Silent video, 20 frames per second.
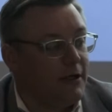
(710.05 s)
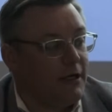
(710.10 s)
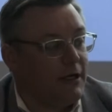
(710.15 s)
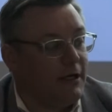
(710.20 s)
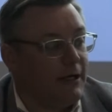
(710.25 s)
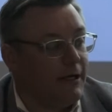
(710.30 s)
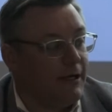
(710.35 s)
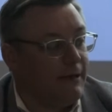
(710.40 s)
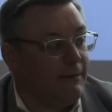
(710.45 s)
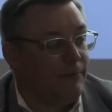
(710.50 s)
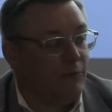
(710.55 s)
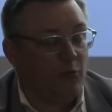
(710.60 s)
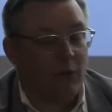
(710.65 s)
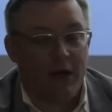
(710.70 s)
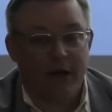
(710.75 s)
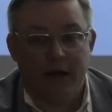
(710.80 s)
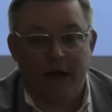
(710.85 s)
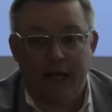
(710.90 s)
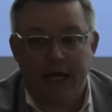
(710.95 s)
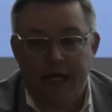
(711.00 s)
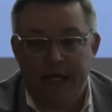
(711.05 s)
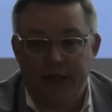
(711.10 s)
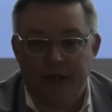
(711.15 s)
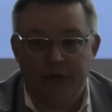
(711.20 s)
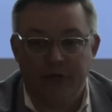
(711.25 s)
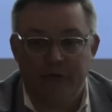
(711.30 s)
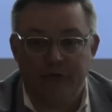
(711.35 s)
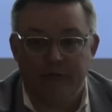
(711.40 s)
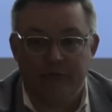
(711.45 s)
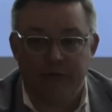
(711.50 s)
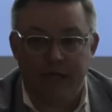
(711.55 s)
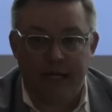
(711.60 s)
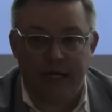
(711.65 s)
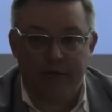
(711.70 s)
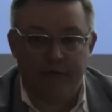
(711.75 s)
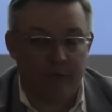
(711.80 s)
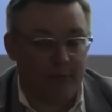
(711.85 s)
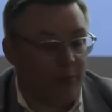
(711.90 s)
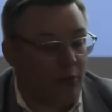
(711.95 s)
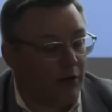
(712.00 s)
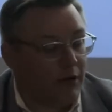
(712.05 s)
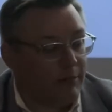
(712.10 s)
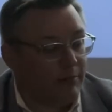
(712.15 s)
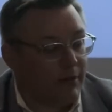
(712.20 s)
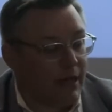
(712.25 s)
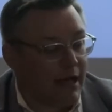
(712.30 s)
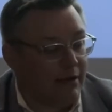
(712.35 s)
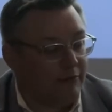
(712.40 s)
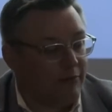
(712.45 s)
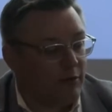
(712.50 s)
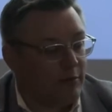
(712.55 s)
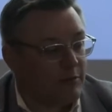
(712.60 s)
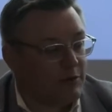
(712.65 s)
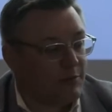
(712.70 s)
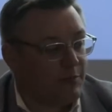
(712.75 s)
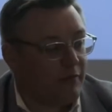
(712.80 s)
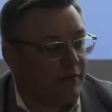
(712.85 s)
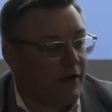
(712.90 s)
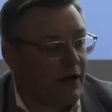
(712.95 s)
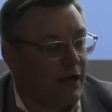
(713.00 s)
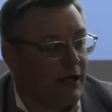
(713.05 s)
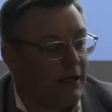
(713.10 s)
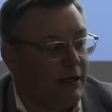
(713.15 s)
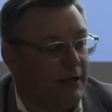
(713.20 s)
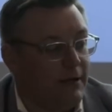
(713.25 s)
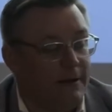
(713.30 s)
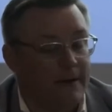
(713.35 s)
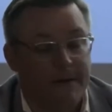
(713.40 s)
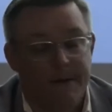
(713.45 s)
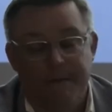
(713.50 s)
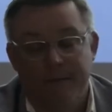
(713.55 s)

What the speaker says: where a new data reporting platform was provided,